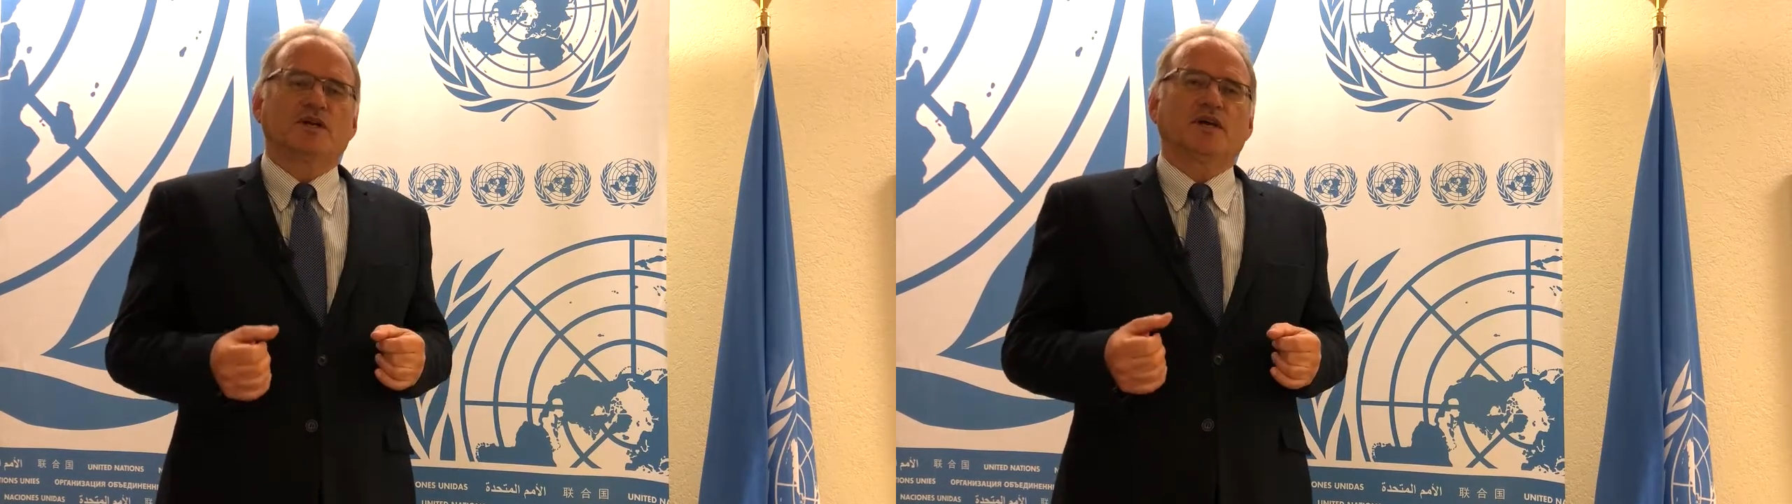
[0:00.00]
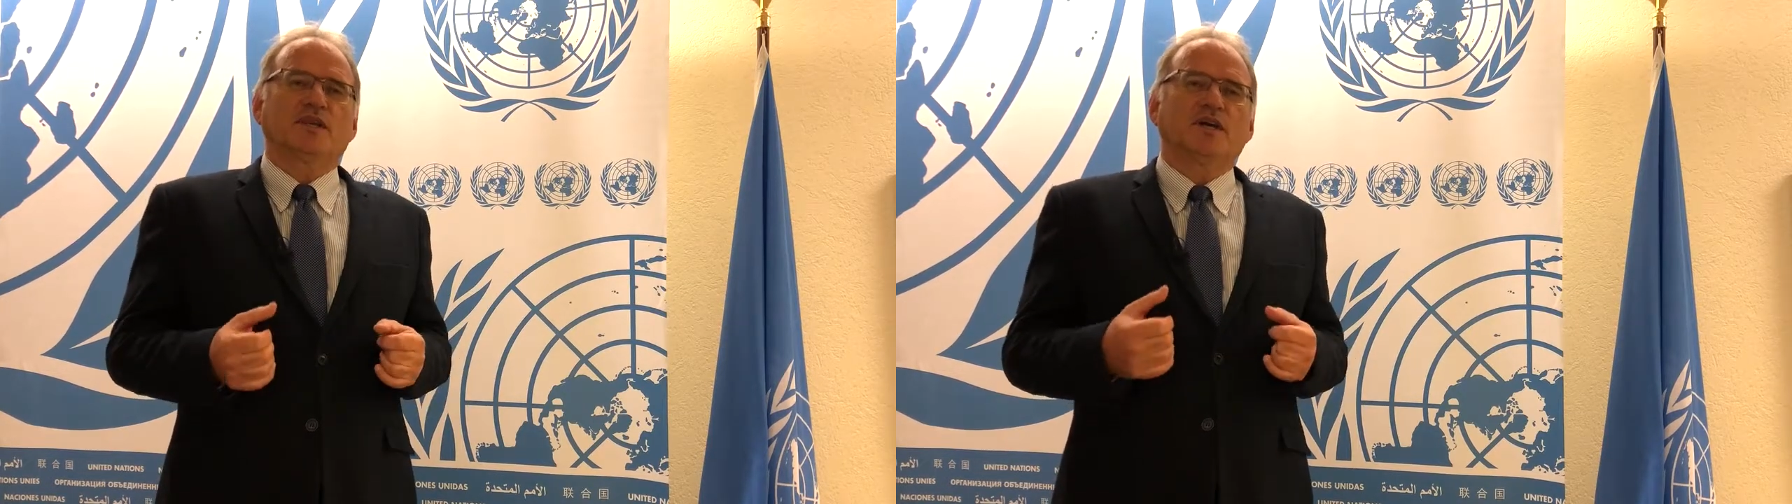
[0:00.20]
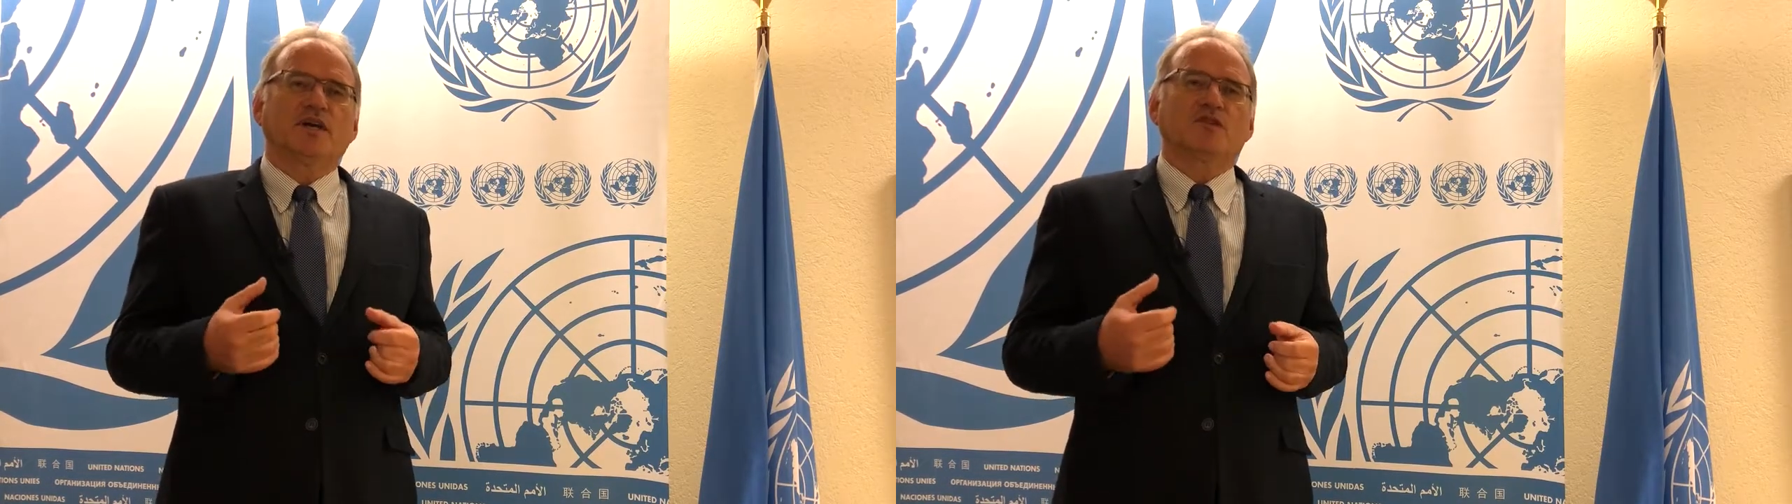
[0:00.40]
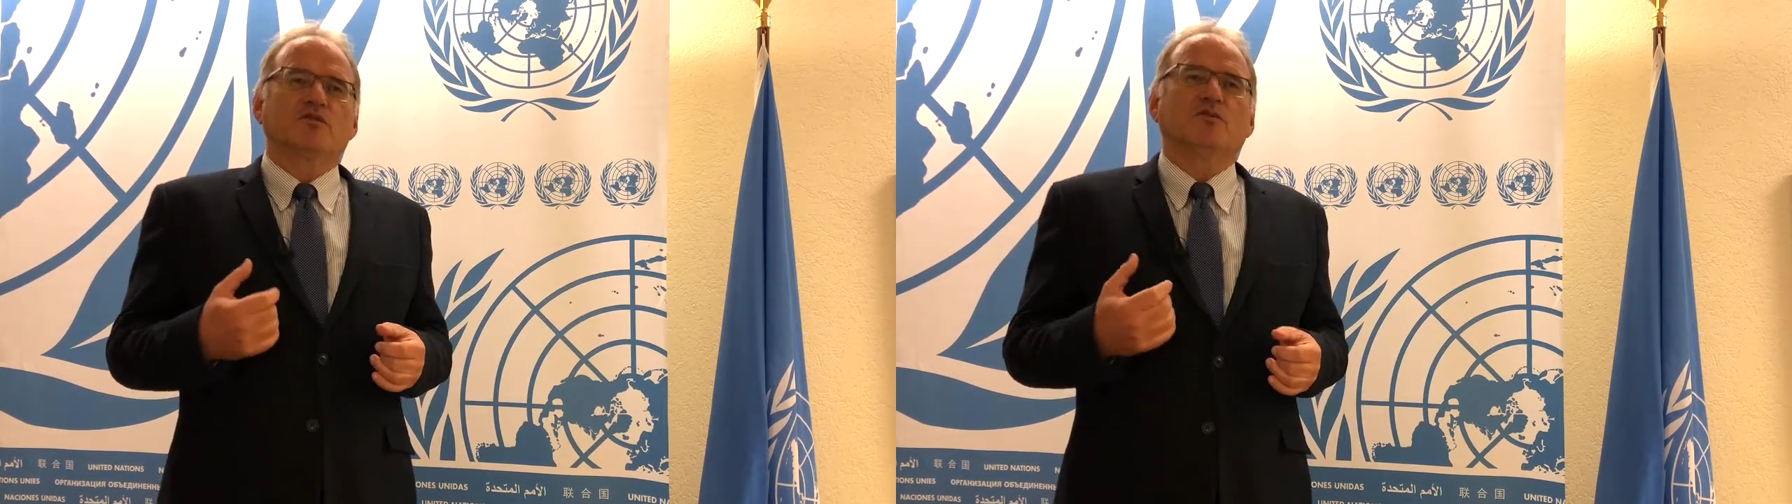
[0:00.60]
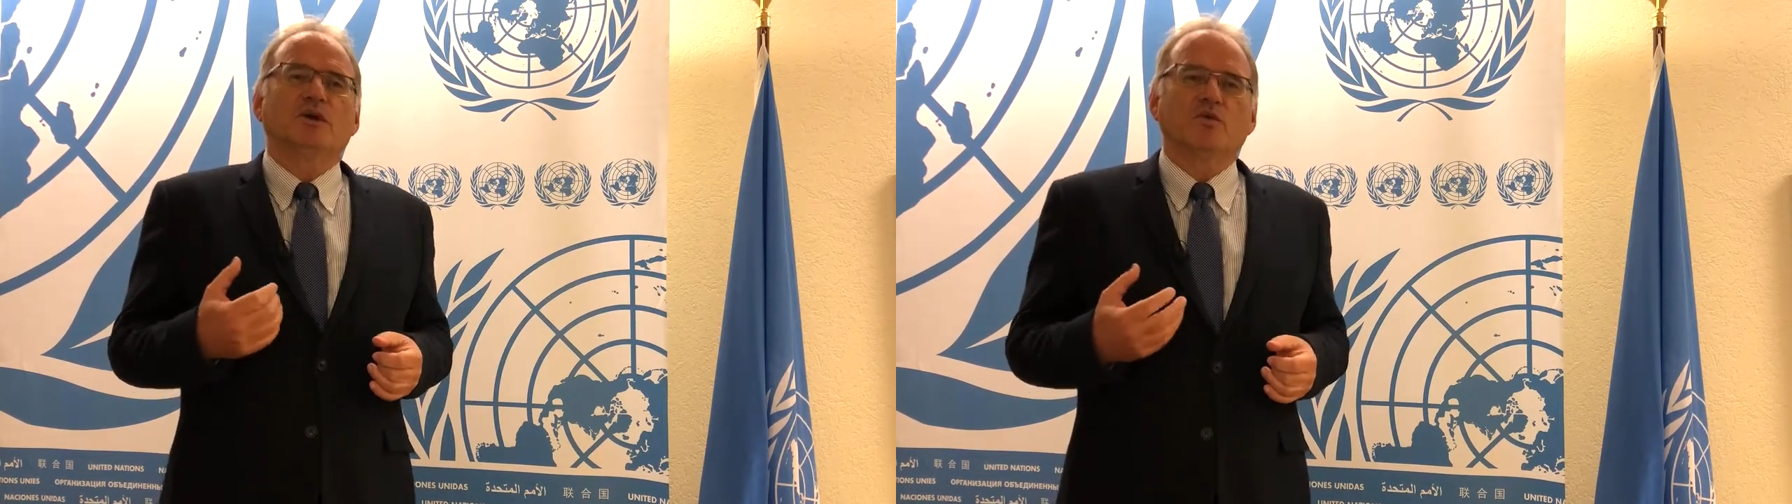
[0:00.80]
I think, is the
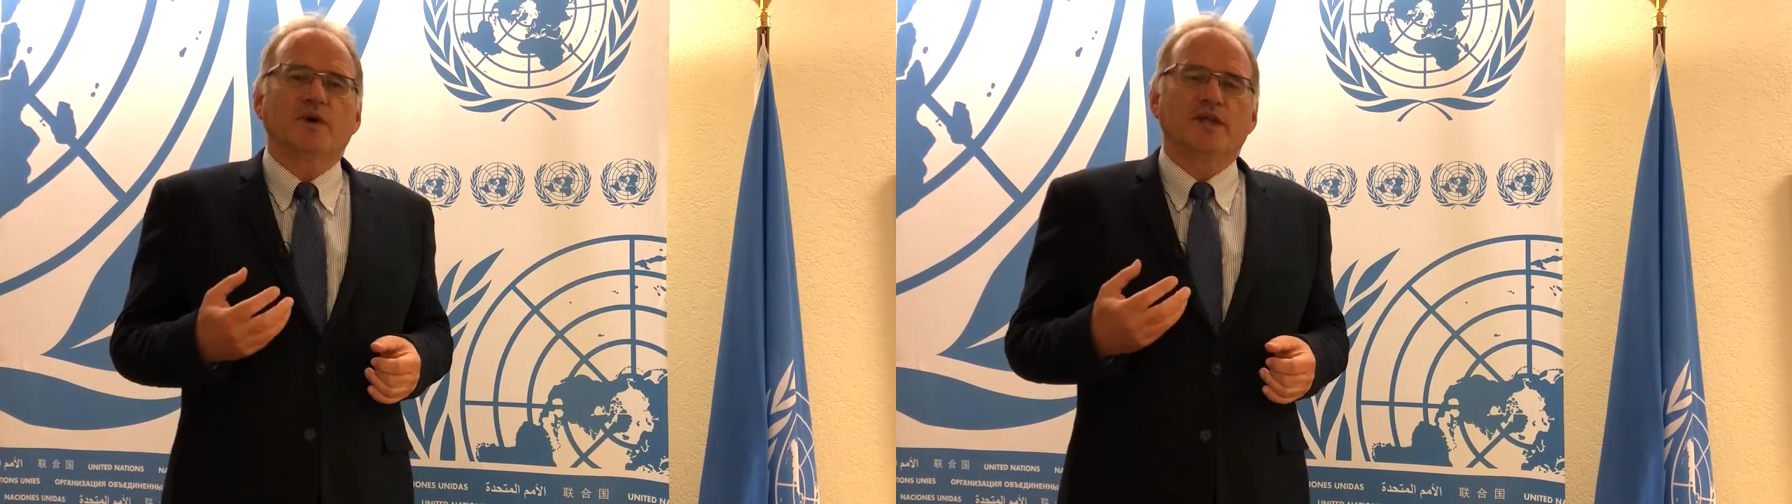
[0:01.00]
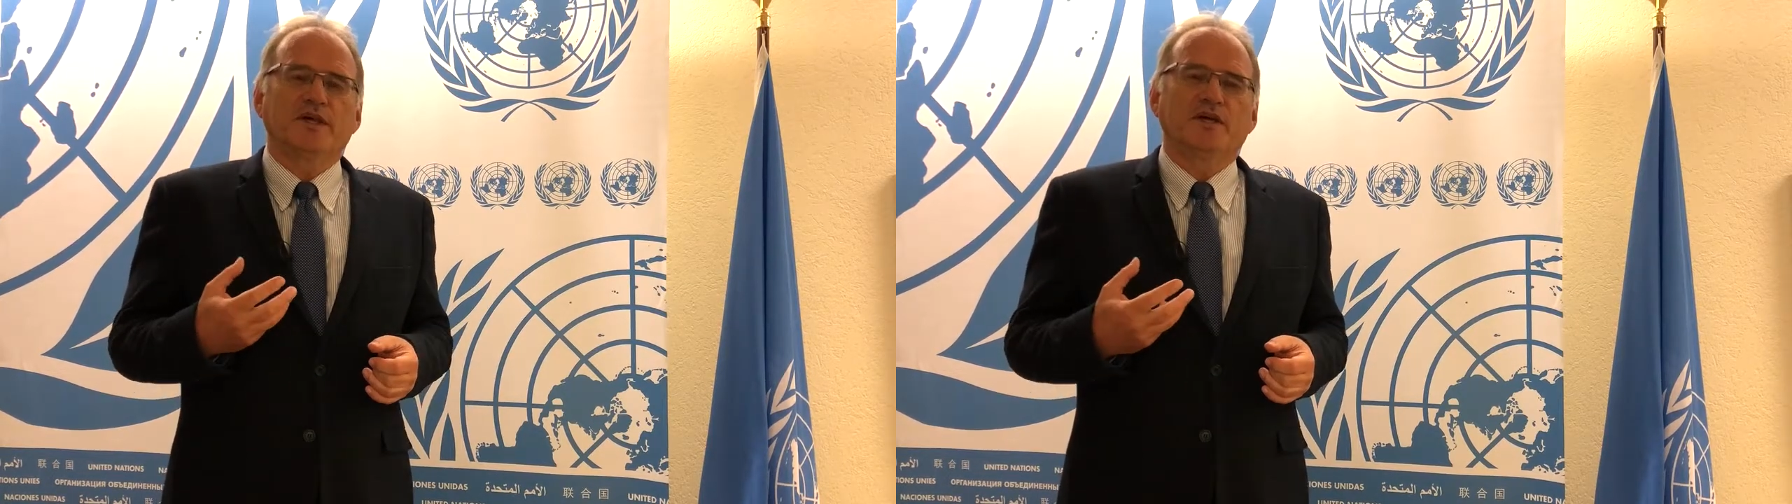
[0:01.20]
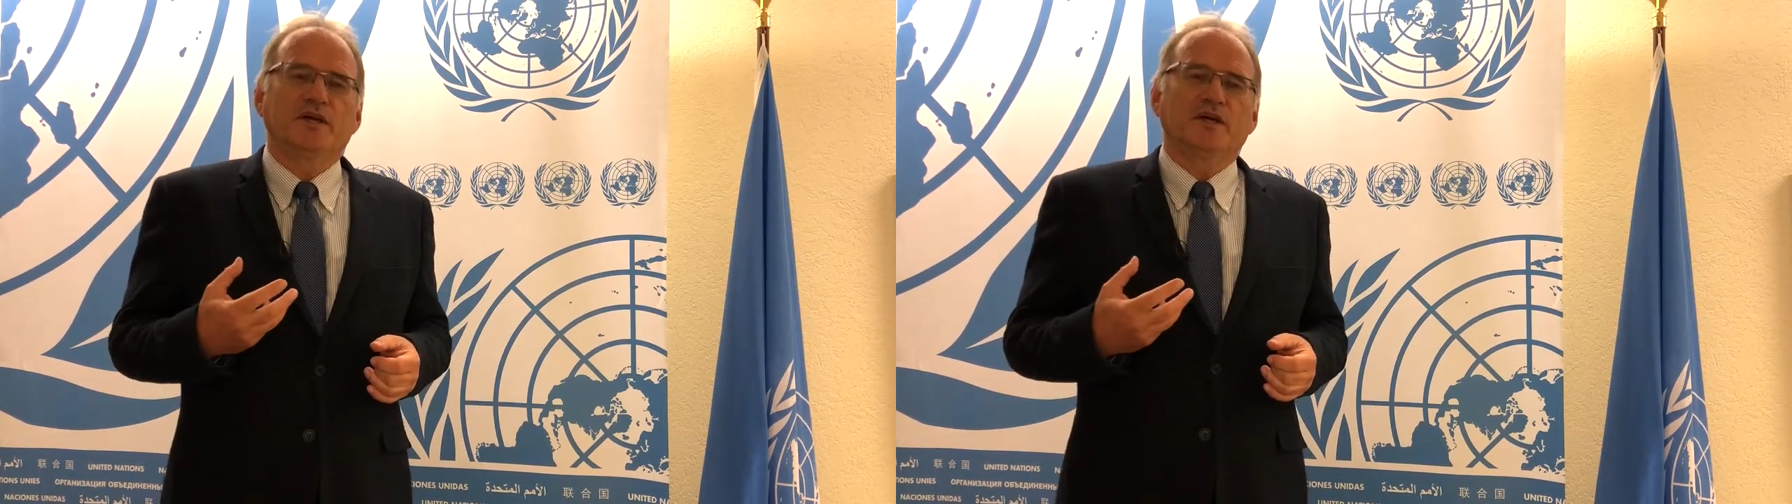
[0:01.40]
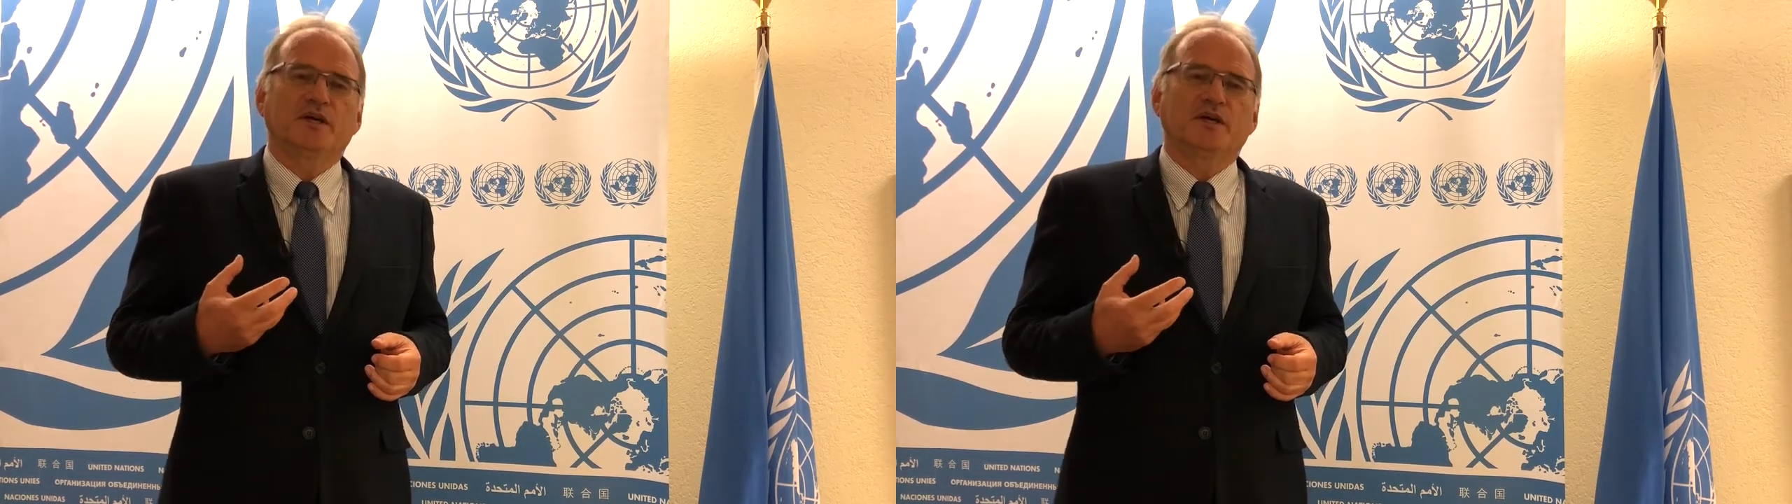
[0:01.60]
one whether